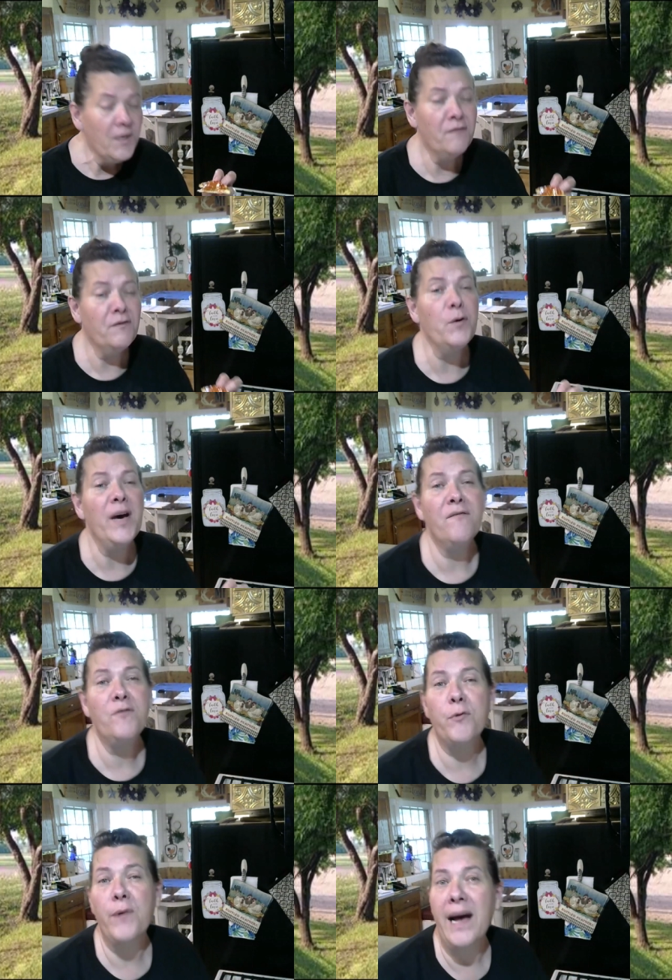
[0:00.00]
If you have
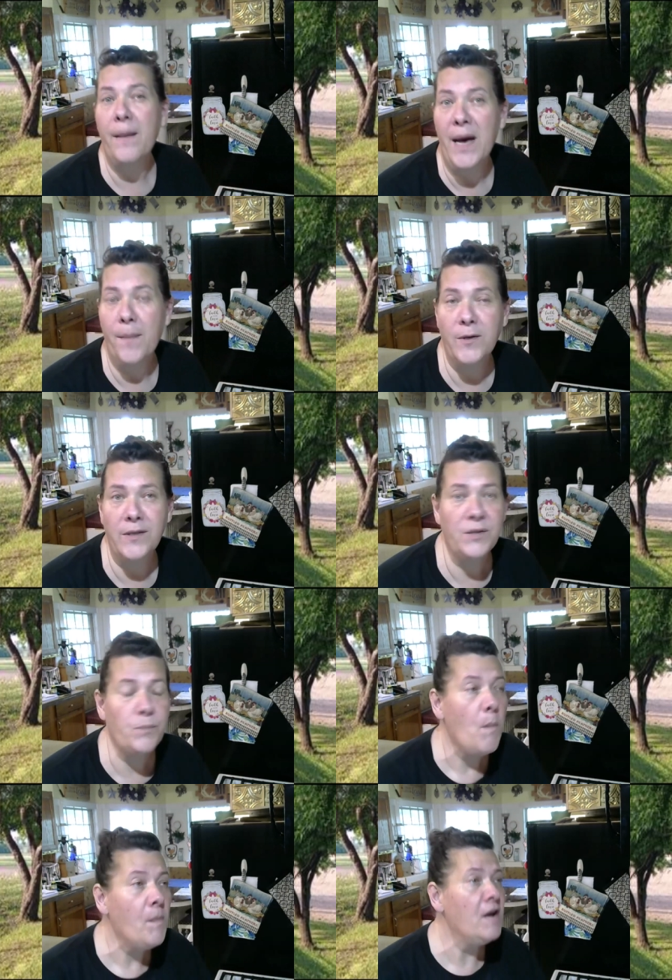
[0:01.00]
crab apples,
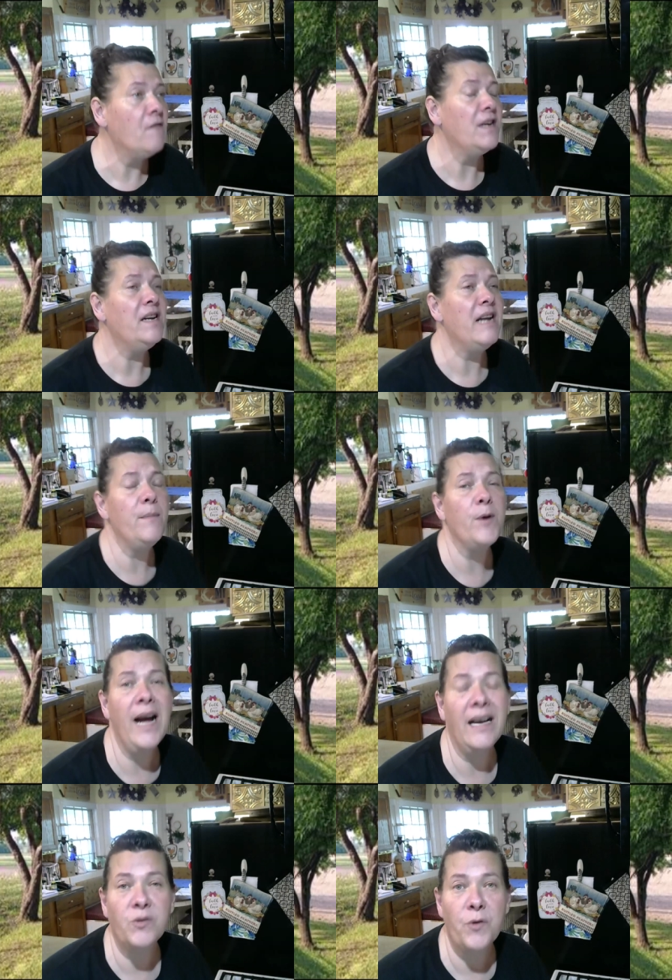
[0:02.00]
if a neighbor
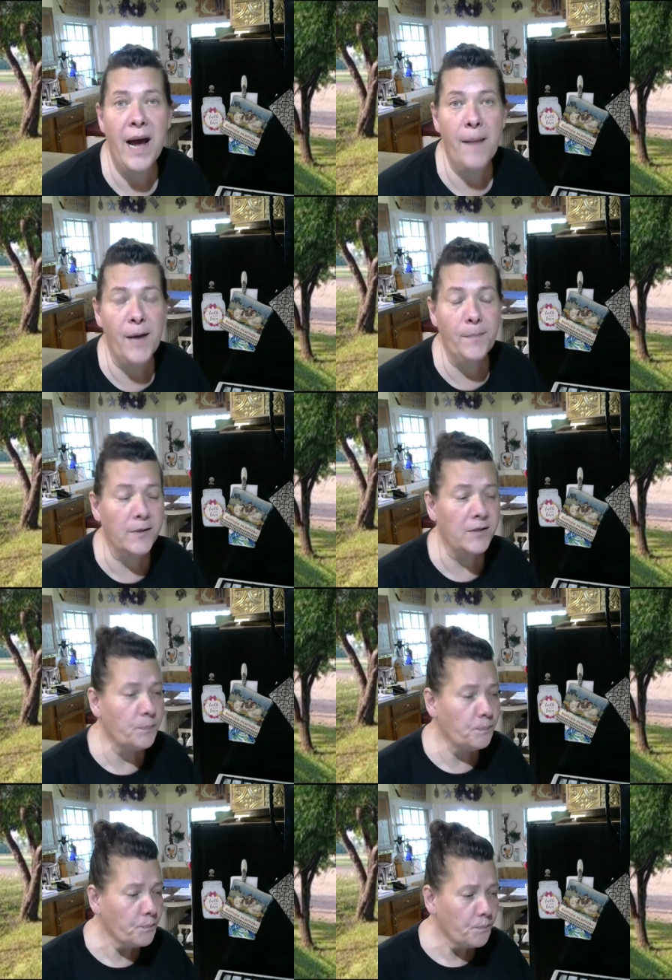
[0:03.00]
has crab
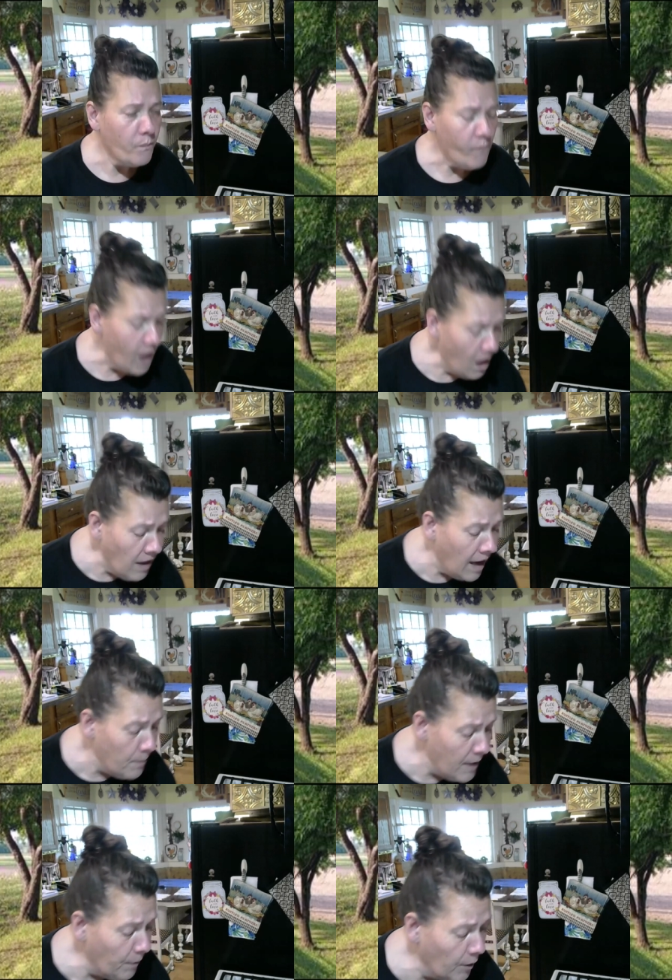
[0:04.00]
apples, a lot
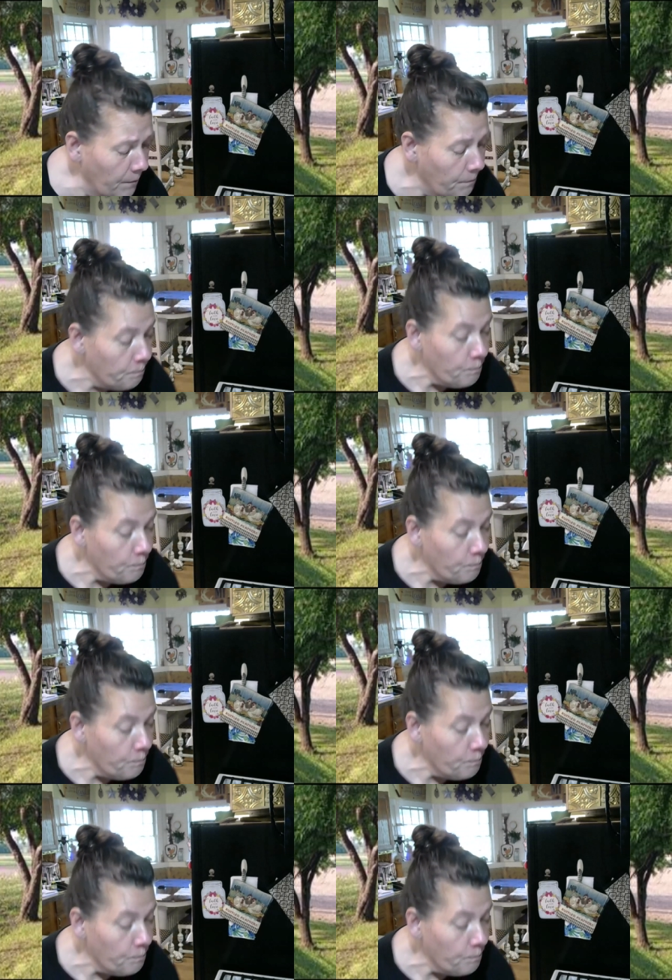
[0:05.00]
of people